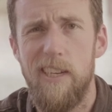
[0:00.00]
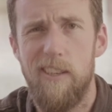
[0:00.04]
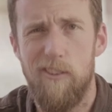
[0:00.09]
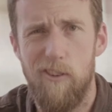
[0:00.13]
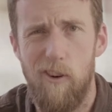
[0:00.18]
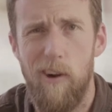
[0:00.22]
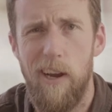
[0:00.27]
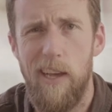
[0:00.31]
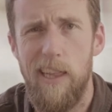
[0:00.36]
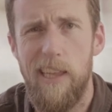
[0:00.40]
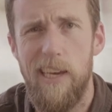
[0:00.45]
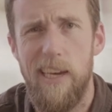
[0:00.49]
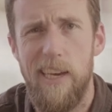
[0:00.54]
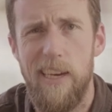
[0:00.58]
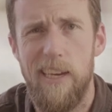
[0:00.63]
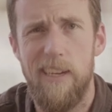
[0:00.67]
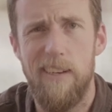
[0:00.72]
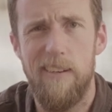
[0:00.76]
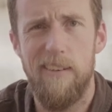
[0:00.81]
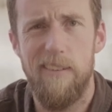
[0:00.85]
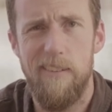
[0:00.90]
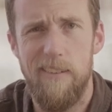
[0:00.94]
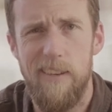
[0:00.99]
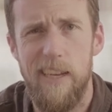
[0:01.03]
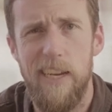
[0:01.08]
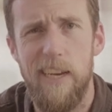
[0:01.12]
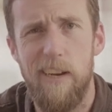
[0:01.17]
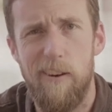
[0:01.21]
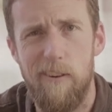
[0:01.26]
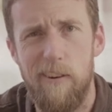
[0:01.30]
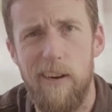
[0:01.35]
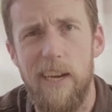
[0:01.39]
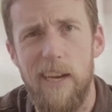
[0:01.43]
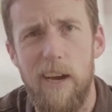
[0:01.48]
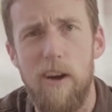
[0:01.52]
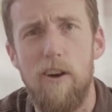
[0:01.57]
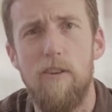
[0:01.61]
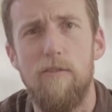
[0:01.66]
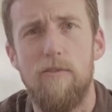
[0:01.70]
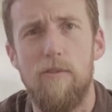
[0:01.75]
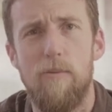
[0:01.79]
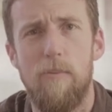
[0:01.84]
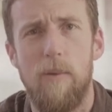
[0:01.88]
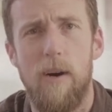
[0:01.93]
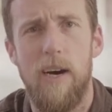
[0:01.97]
toiling and tinkering
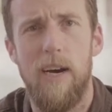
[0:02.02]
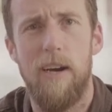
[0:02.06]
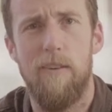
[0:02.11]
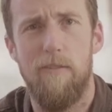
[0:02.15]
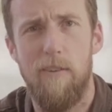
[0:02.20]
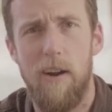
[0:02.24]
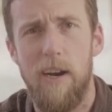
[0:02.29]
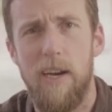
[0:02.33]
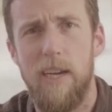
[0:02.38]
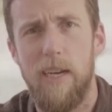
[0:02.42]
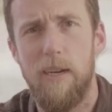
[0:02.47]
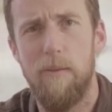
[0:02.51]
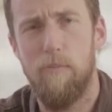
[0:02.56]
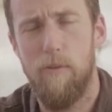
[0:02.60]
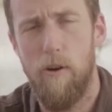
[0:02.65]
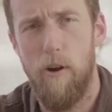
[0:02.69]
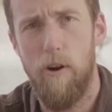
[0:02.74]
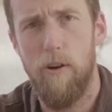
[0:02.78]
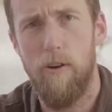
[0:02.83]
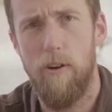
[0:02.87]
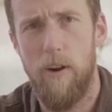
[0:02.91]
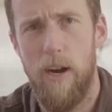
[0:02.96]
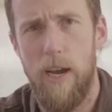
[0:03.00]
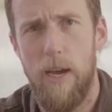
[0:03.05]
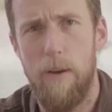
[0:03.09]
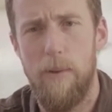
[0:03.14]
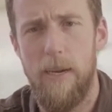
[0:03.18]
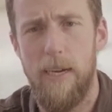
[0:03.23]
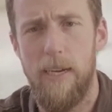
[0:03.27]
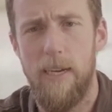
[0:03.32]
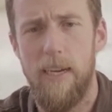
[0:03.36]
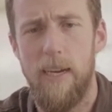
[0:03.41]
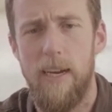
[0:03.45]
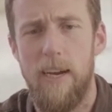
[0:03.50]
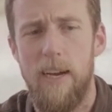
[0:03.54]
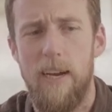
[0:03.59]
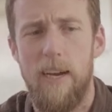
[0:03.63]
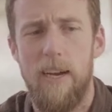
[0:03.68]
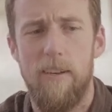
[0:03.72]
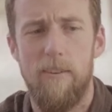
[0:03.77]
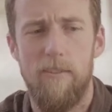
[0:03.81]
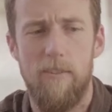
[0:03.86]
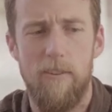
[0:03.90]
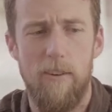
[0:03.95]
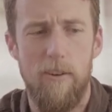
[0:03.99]
over my running programming.
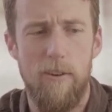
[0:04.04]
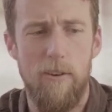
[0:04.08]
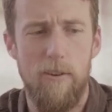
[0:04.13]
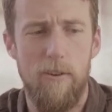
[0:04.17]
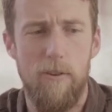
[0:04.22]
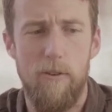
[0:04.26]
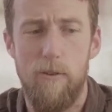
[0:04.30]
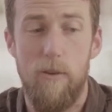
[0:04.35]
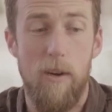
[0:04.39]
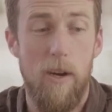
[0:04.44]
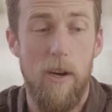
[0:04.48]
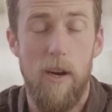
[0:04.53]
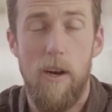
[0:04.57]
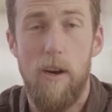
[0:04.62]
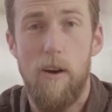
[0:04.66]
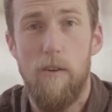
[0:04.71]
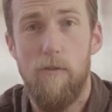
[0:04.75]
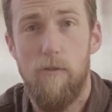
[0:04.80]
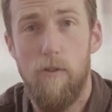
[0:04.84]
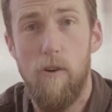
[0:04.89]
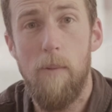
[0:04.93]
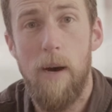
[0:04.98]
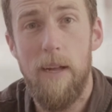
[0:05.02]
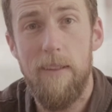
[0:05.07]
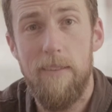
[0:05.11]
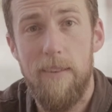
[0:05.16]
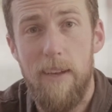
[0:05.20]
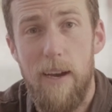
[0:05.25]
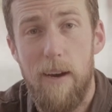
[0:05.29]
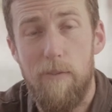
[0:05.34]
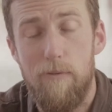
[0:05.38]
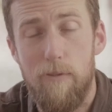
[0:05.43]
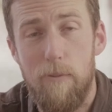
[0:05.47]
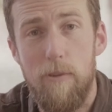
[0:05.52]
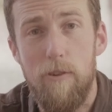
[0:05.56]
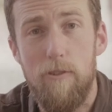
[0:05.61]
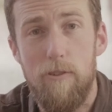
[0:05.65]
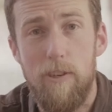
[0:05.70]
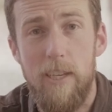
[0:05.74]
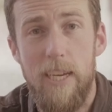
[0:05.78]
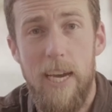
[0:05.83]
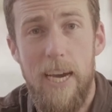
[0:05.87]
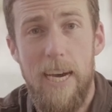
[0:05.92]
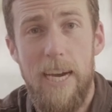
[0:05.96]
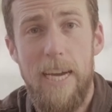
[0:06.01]
So 4 months out from
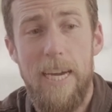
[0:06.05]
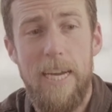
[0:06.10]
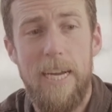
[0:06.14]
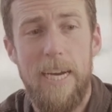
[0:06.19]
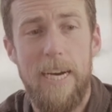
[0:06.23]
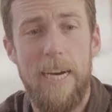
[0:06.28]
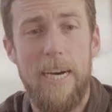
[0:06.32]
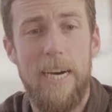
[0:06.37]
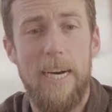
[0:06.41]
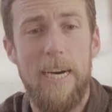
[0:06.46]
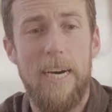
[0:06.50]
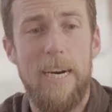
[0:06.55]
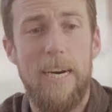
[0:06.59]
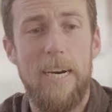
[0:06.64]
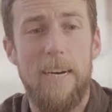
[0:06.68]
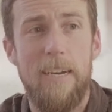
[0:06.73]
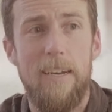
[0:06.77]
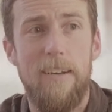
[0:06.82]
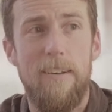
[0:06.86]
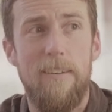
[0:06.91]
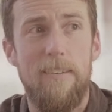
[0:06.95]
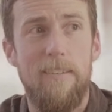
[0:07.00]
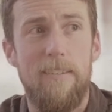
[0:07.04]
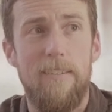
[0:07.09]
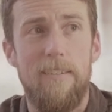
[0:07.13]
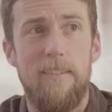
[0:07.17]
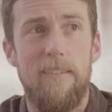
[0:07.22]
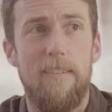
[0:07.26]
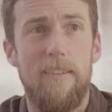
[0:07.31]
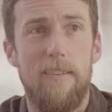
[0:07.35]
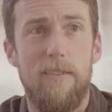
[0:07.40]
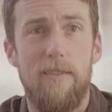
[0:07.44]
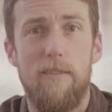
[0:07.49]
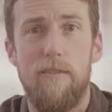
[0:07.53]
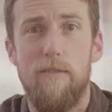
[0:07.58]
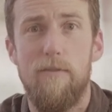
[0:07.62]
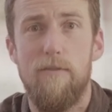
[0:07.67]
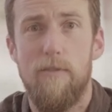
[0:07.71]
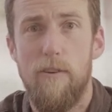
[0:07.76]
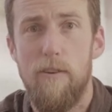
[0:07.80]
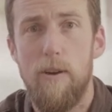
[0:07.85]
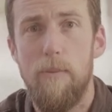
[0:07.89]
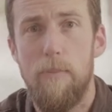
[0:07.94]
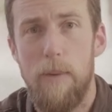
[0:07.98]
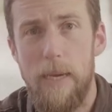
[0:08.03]
UTA is the
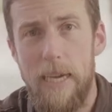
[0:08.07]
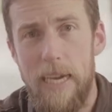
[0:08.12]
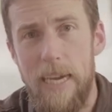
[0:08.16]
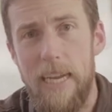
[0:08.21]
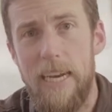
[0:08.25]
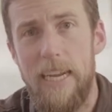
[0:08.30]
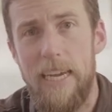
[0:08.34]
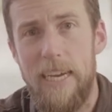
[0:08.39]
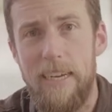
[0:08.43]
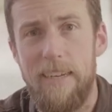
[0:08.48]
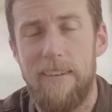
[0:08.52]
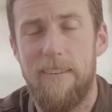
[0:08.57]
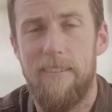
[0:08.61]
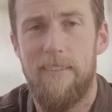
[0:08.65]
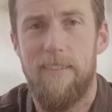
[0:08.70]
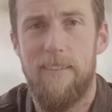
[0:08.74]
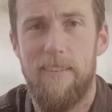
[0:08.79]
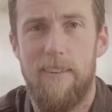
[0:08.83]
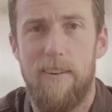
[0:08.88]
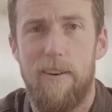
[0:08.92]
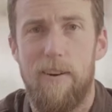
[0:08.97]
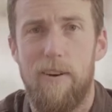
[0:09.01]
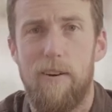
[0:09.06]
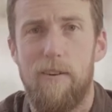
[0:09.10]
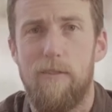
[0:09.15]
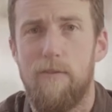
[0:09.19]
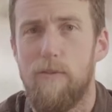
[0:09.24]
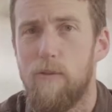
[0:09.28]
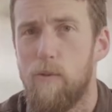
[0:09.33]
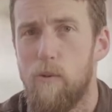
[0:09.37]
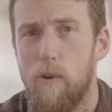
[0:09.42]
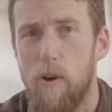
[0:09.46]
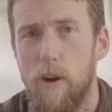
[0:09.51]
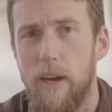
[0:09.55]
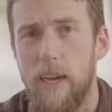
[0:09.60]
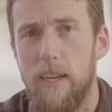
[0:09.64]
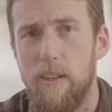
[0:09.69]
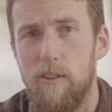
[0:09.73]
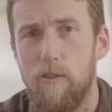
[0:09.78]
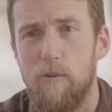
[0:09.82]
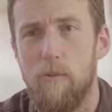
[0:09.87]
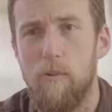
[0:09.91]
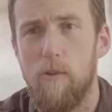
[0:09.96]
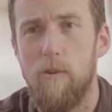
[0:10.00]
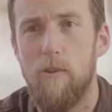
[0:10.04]
very beginnings of working
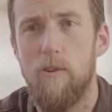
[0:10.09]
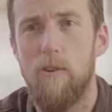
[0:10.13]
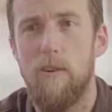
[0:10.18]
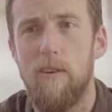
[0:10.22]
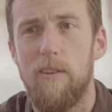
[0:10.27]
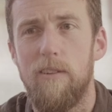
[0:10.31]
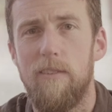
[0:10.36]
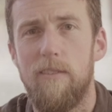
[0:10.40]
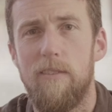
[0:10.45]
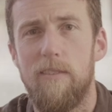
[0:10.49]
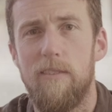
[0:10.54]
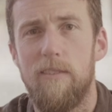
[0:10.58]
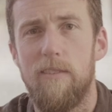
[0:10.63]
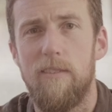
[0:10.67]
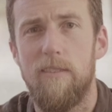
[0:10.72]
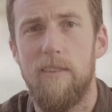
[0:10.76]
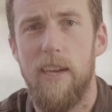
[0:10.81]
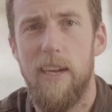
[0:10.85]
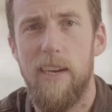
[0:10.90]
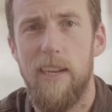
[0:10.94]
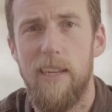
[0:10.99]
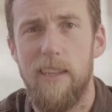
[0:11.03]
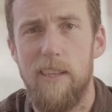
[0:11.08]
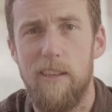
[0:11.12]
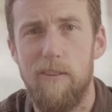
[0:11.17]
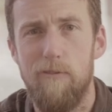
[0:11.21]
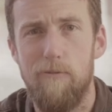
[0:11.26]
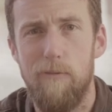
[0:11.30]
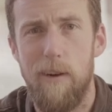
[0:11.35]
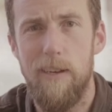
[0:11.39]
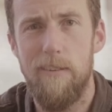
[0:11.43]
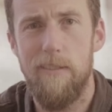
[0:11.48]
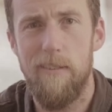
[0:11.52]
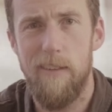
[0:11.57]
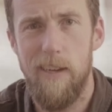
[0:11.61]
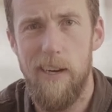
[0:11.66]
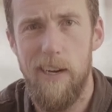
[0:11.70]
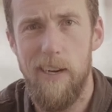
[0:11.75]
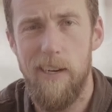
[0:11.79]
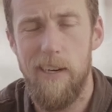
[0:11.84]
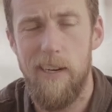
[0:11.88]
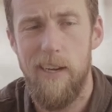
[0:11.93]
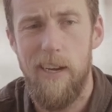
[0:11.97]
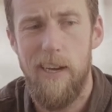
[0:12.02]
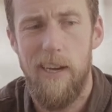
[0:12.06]
towards getting this race
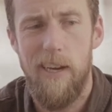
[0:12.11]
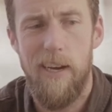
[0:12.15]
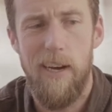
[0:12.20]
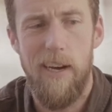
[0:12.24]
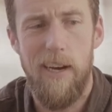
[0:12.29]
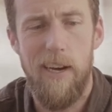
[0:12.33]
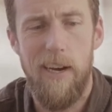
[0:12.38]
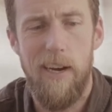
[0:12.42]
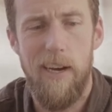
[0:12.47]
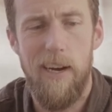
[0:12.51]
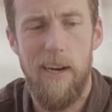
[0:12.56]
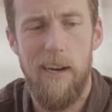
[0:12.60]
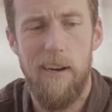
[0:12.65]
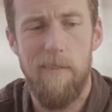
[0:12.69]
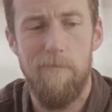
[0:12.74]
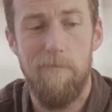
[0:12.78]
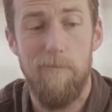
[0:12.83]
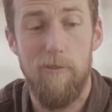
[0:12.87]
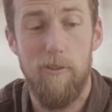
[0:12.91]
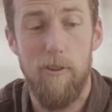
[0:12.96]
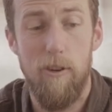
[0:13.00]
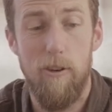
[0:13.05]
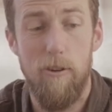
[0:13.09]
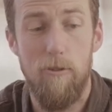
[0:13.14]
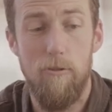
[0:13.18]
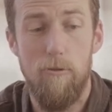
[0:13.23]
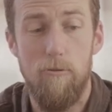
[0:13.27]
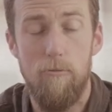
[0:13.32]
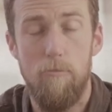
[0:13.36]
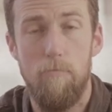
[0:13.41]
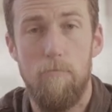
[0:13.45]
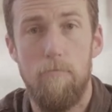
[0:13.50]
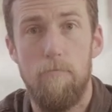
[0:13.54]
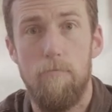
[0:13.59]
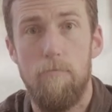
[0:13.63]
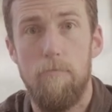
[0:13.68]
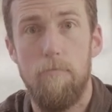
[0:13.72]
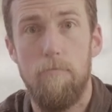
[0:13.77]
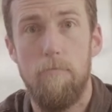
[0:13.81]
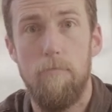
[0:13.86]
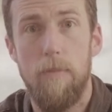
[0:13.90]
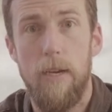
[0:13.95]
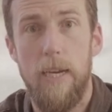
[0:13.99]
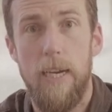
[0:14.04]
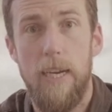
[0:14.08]
done. So
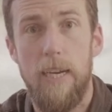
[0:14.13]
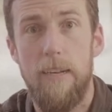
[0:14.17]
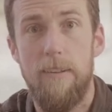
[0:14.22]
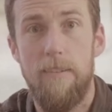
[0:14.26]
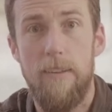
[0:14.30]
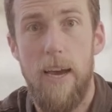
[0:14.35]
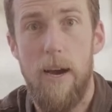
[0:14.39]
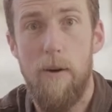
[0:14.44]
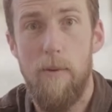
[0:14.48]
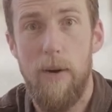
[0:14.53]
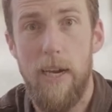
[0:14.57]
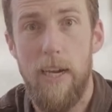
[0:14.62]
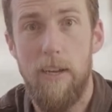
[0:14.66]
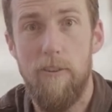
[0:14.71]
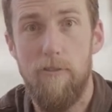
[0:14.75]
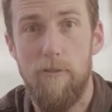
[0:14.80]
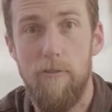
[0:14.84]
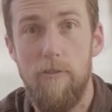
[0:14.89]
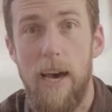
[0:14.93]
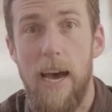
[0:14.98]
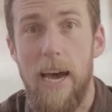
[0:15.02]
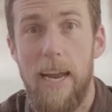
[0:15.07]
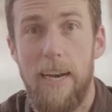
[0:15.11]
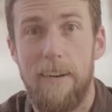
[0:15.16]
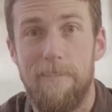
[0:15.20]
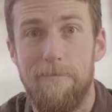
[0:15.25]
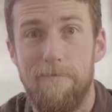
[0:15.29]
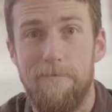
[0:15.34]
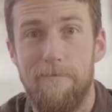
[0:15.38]
here's how we're going to do that.